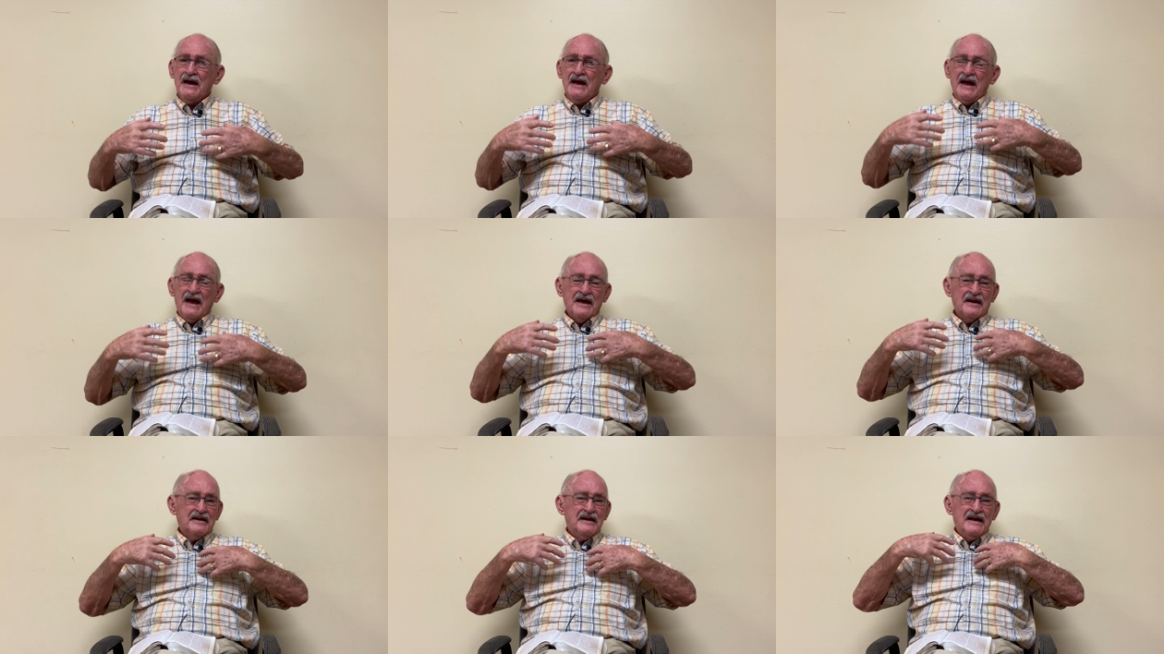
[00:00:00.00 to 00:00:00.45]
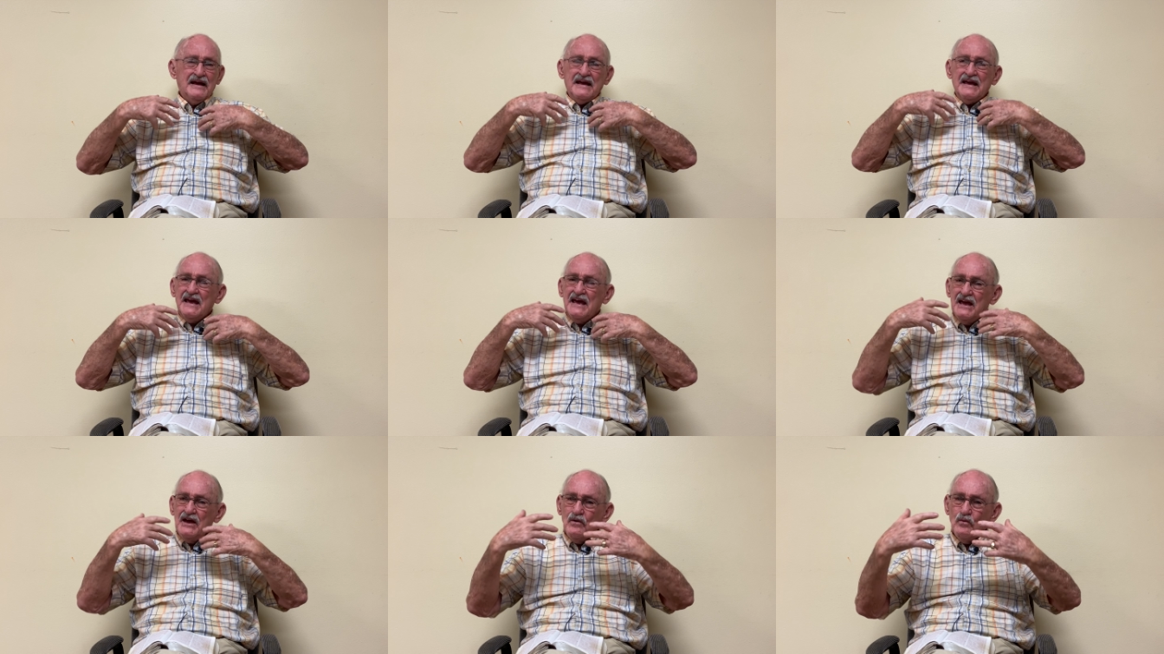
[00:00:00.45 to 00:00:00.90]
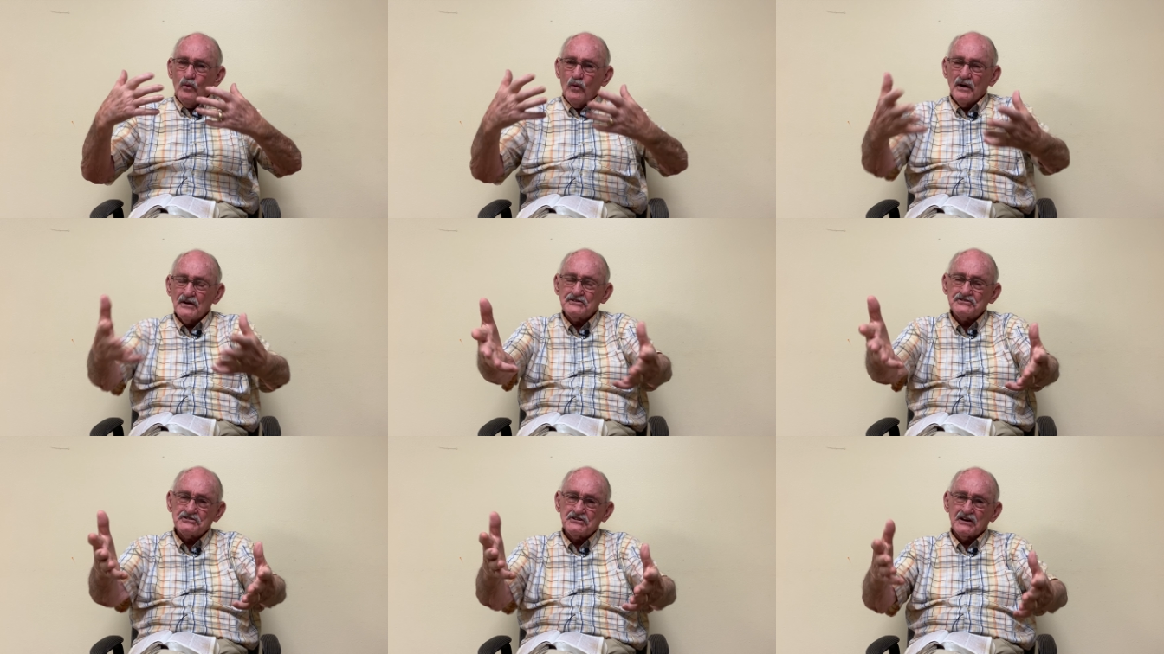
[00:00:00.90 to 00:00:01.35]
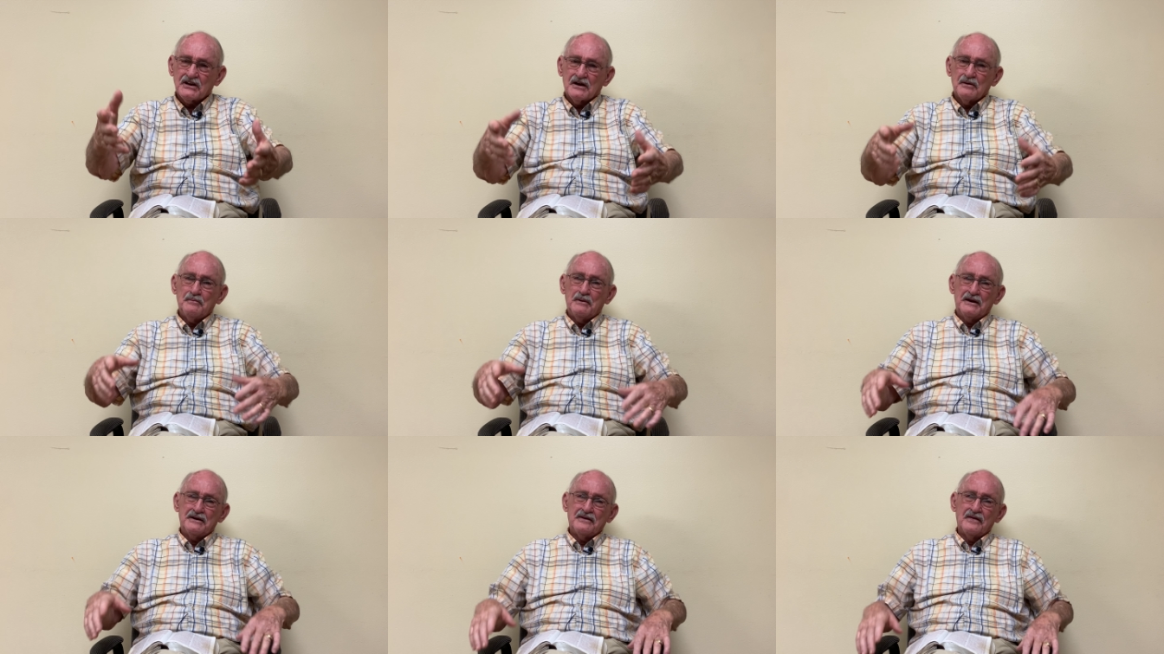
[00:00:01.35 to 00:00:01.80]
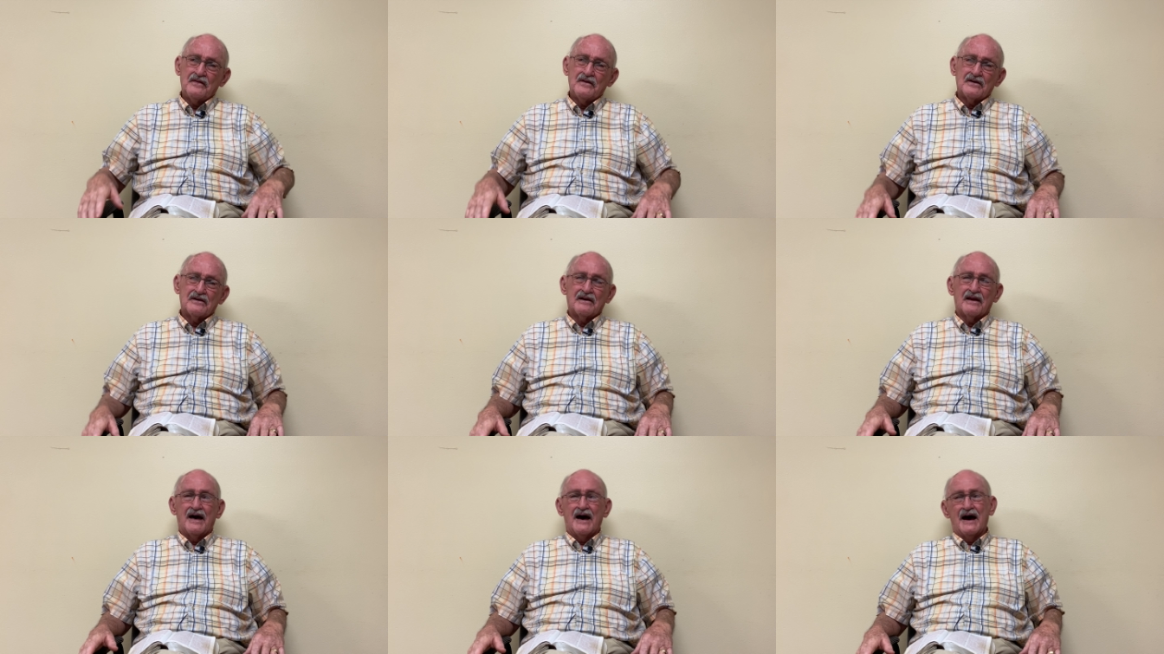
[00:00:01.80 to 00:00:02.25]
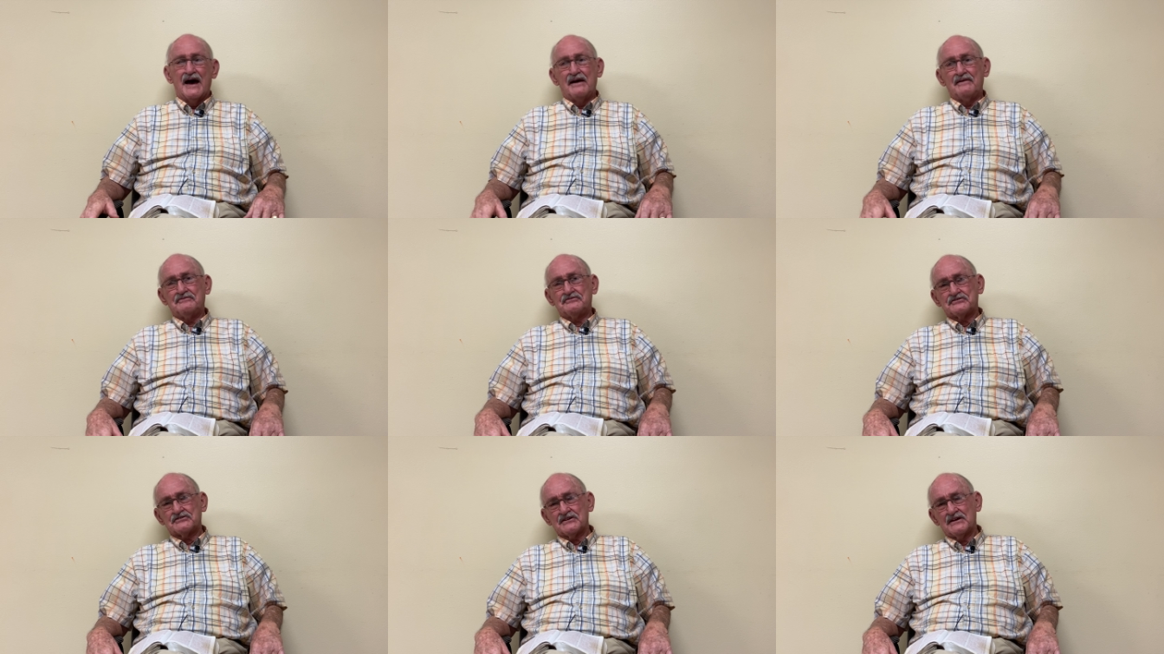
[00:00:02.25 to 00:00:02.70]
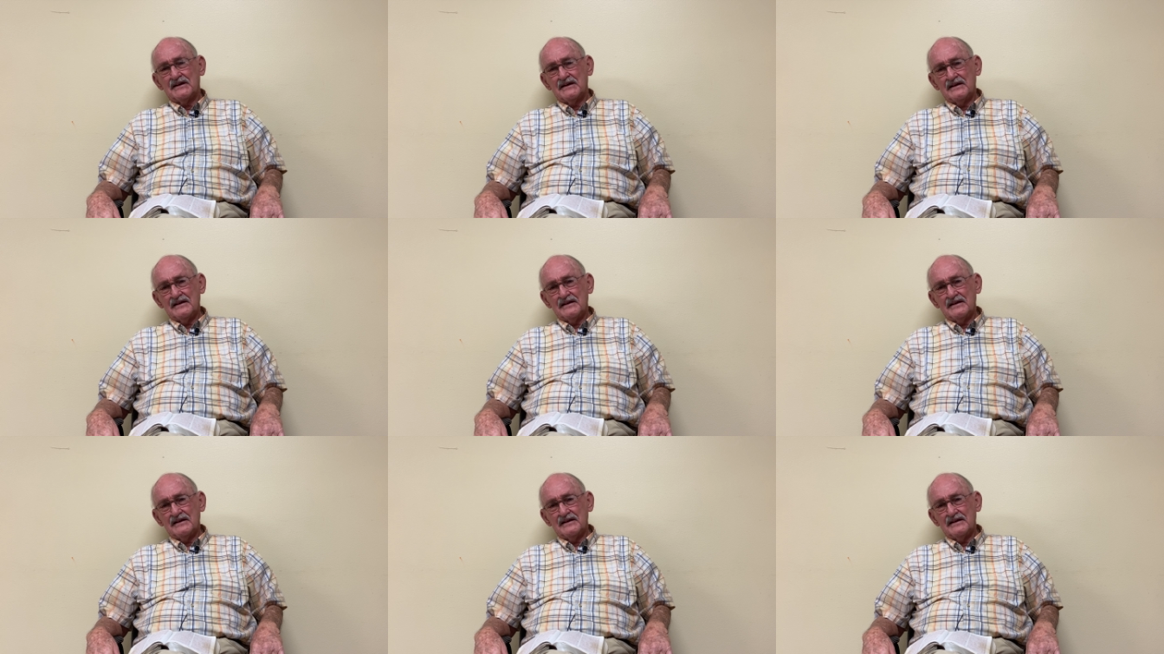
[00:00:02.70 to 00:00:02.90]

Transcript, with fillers: And He wants to come into their lives.